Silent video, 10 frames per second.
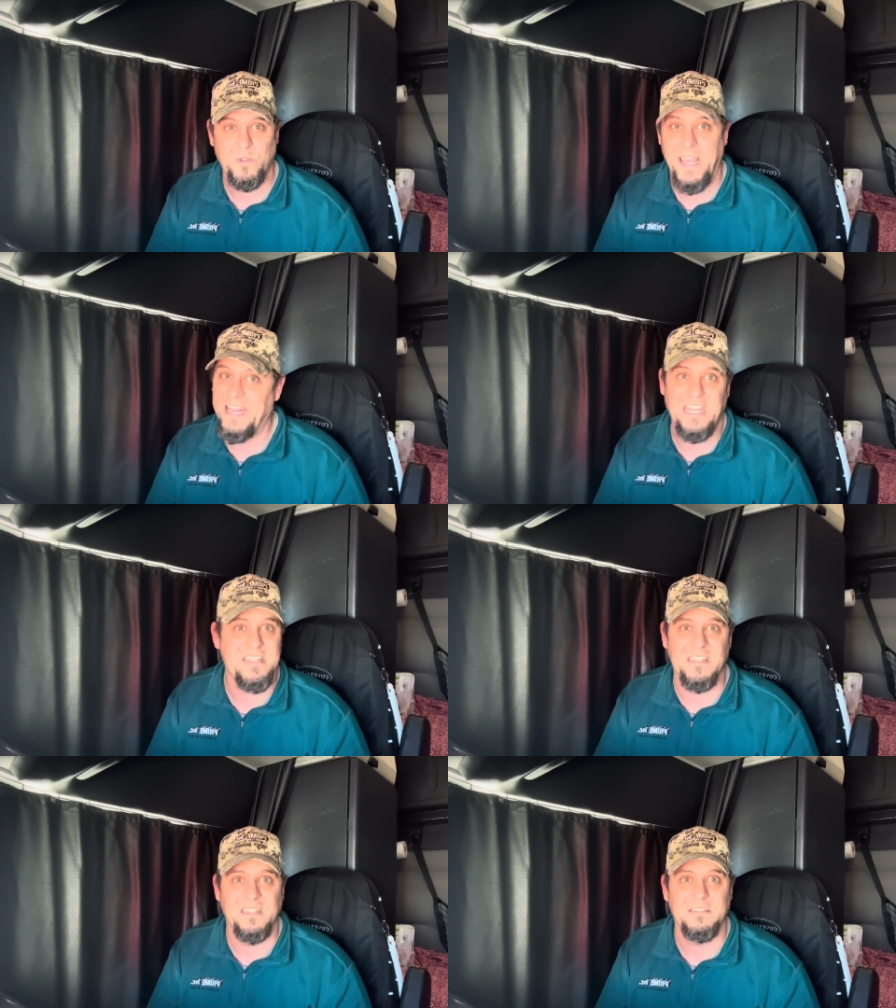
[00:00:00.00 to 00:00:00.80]
ain't
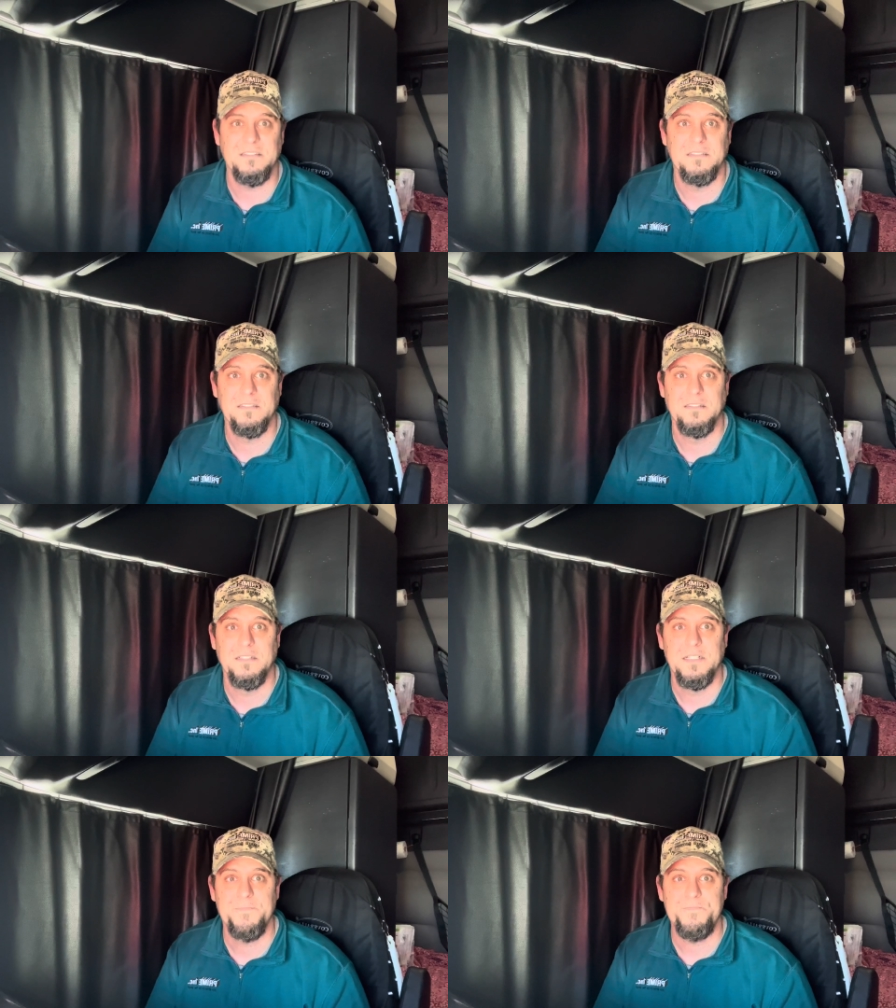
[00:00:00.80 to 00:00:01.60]
easy.
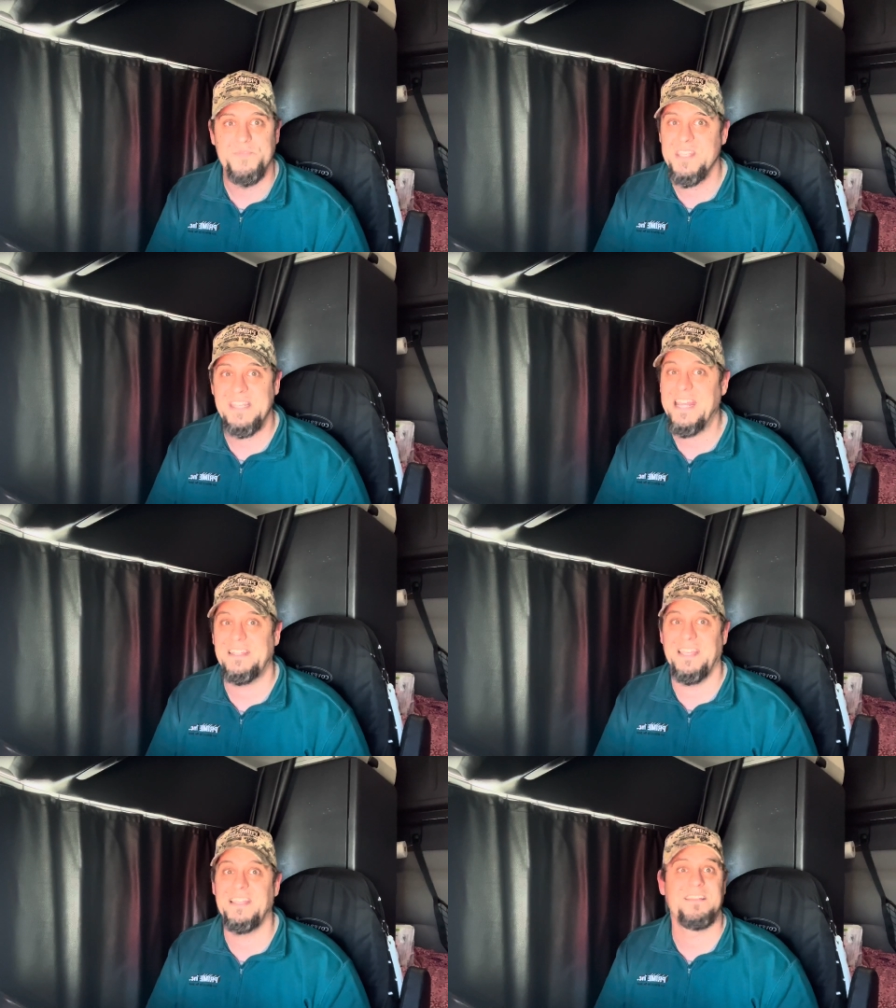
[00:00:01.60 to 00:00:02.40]
This ain't
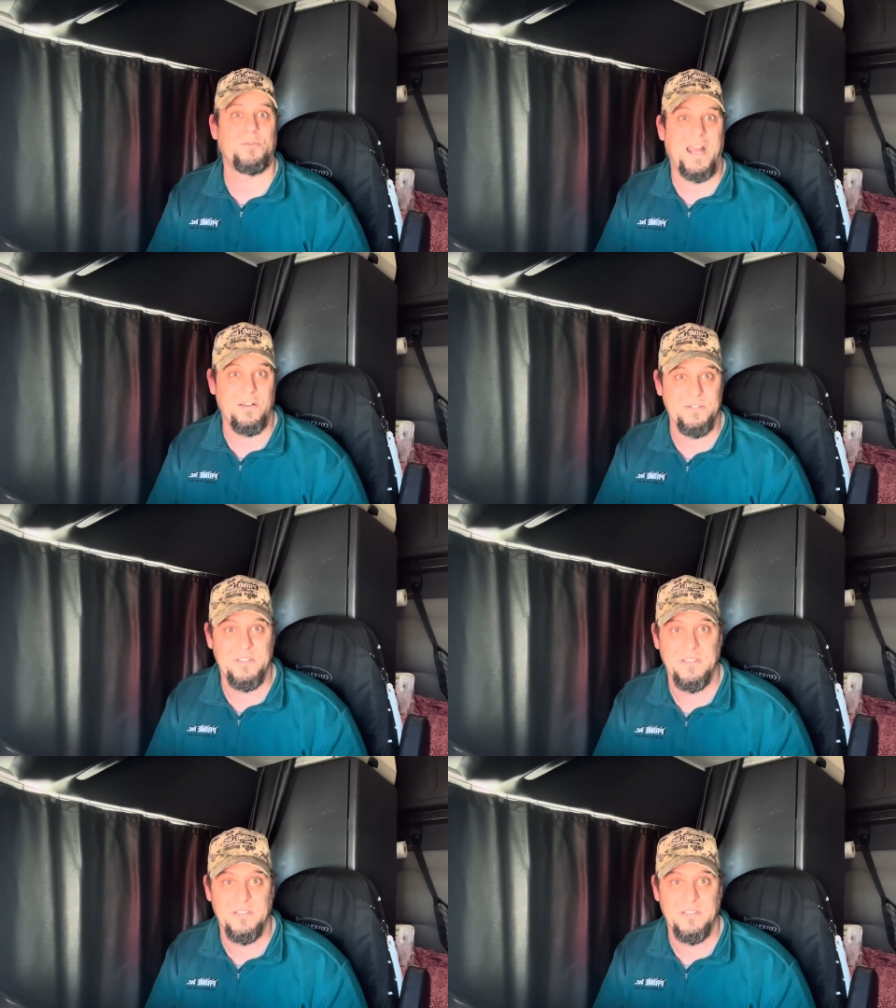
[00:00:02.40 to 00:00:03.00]
the easy route.